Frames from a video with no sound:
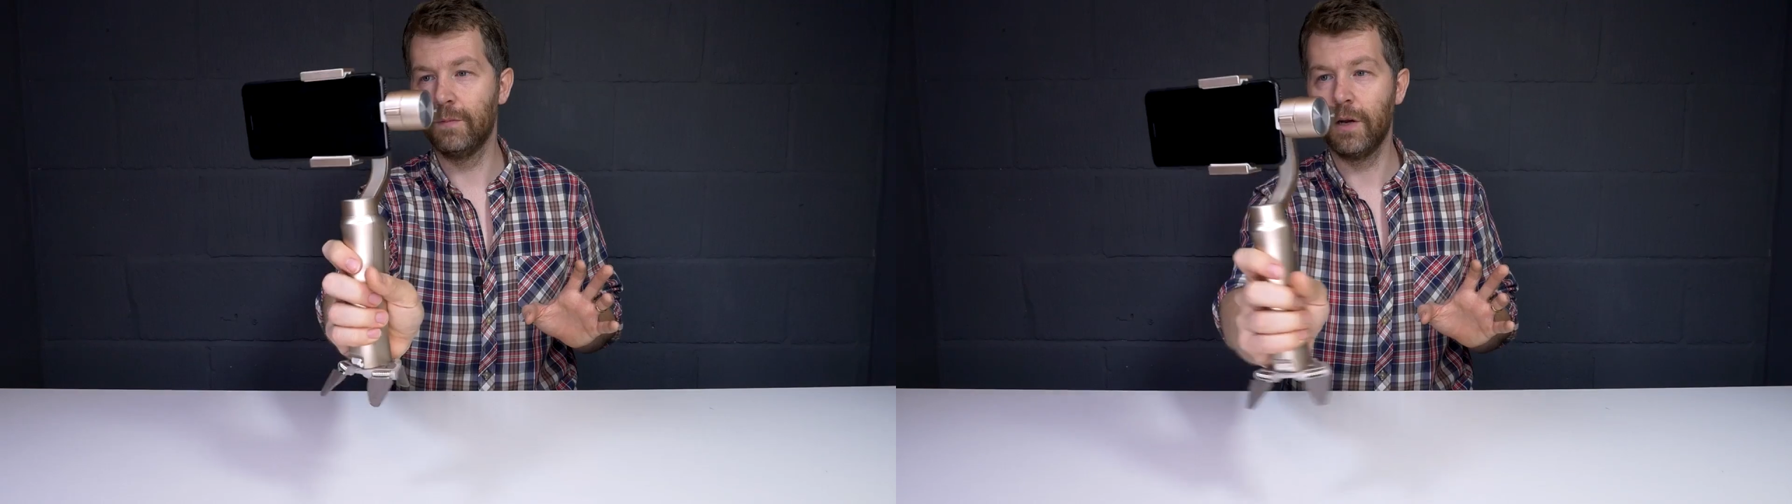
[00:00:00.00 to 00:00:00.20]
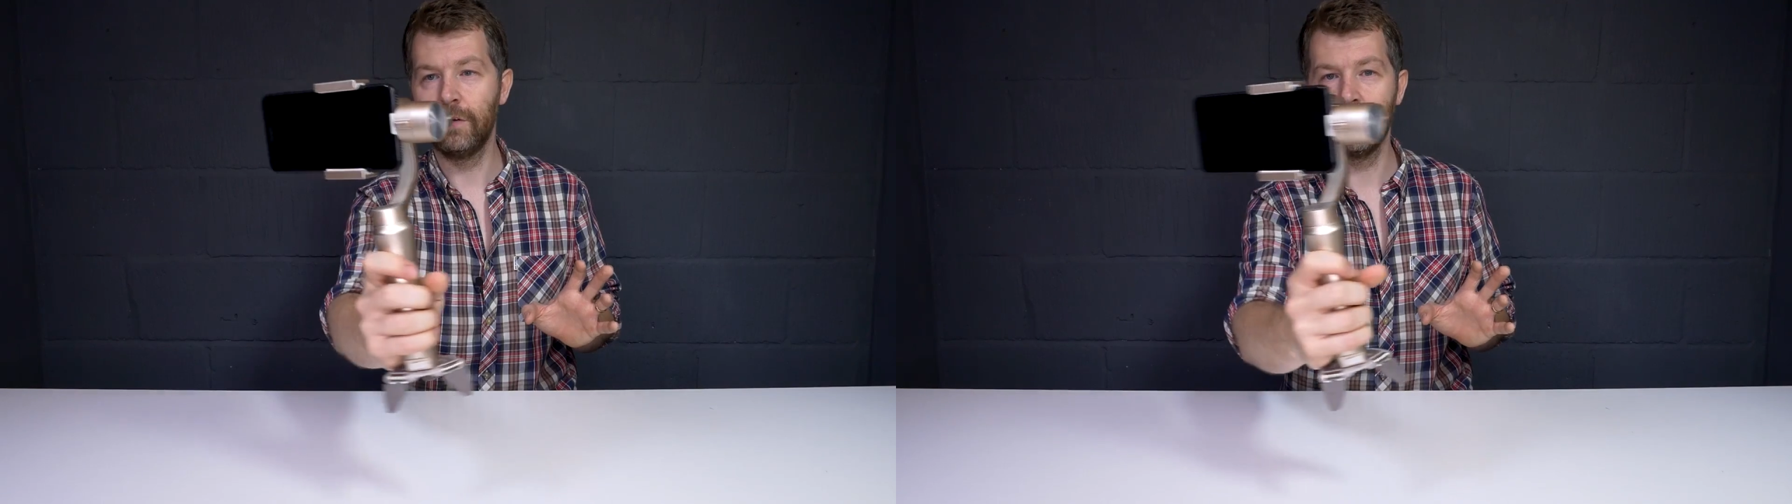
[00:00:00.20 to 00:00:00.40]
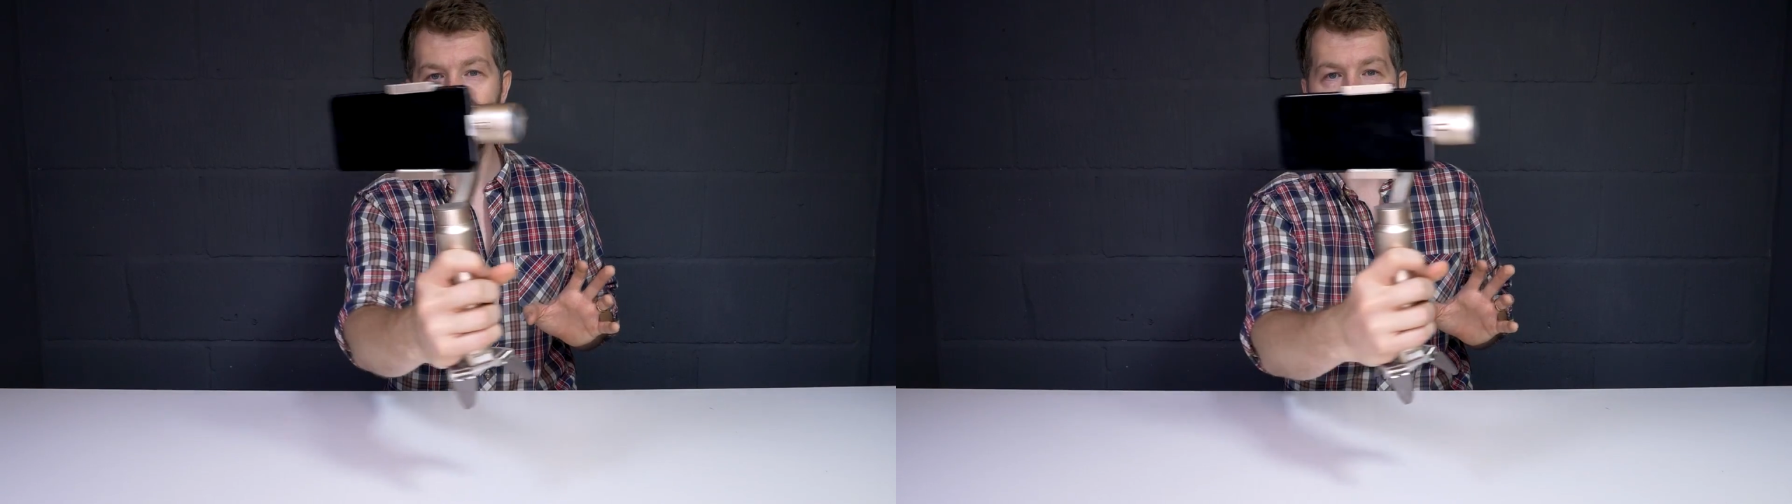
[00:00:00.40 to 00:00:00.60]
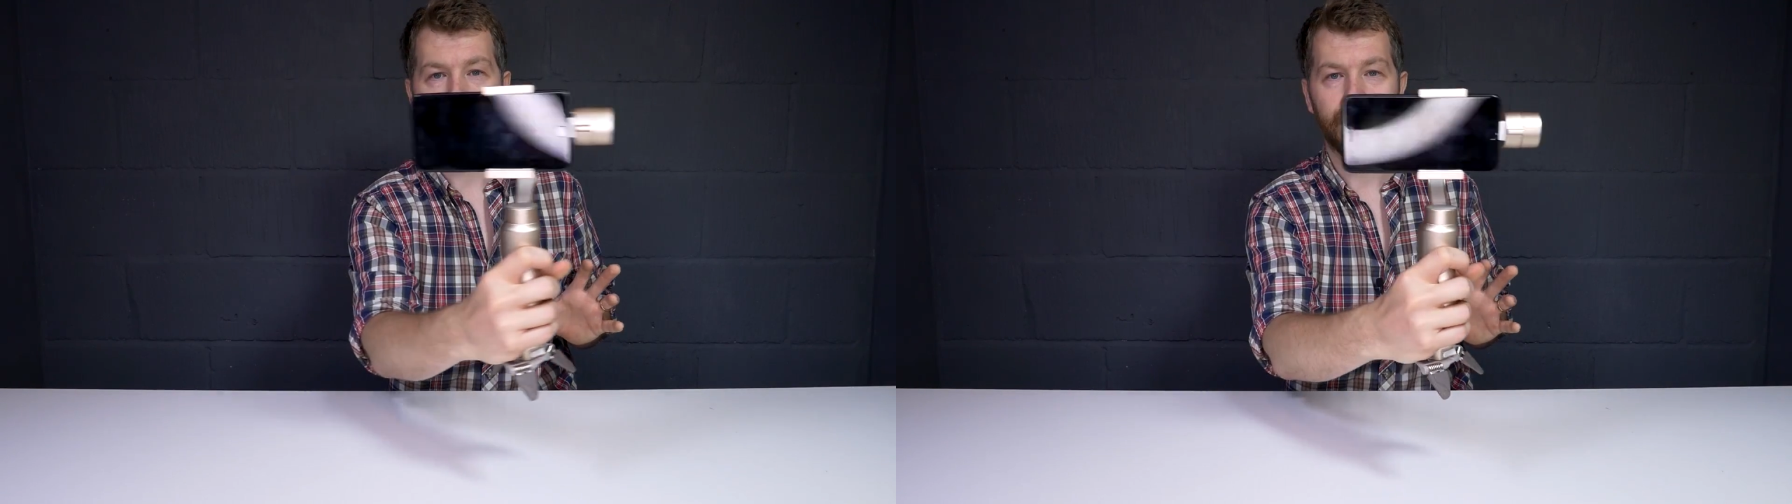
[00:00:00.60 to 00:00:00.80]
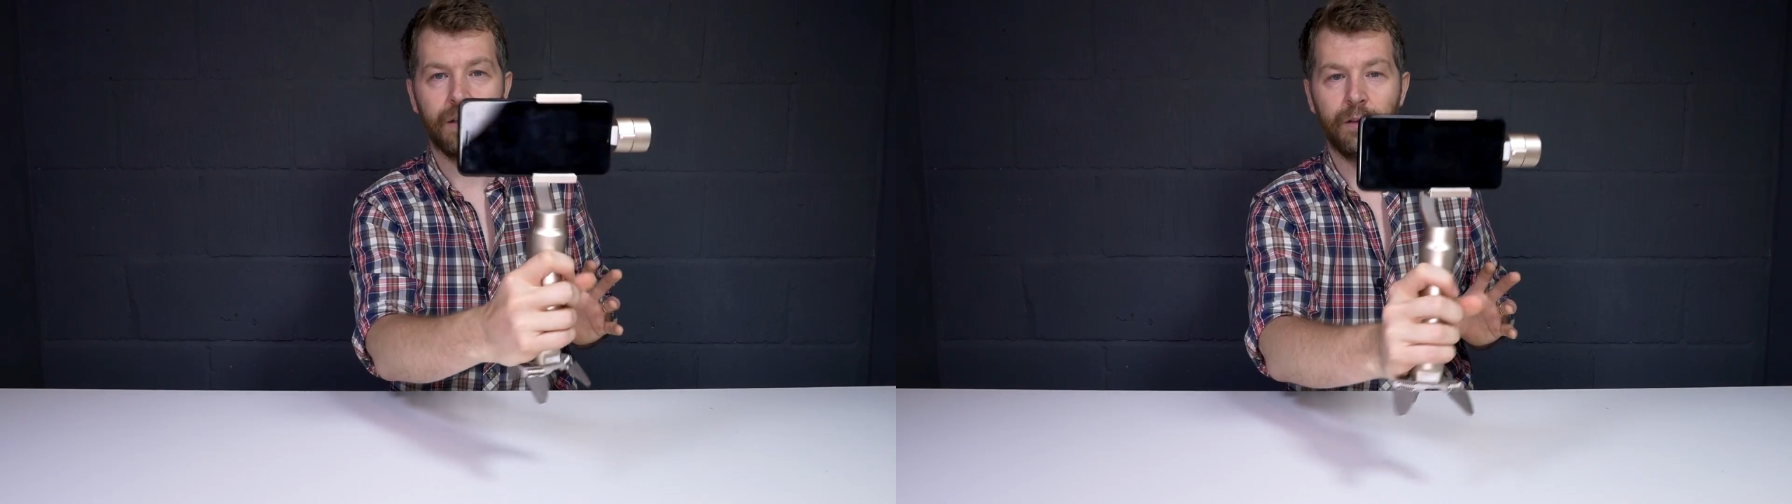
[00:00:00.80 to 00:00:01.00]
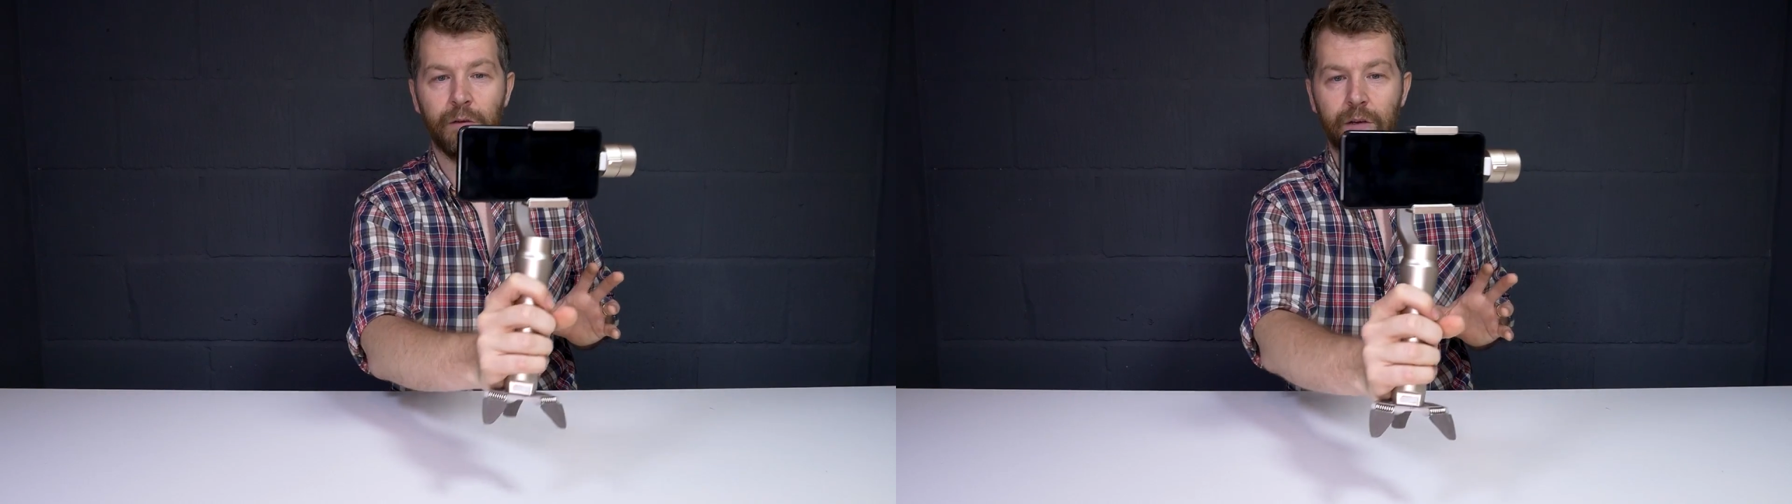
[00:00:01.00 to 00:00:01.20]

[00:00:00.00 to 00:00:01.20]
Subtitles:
mode so that you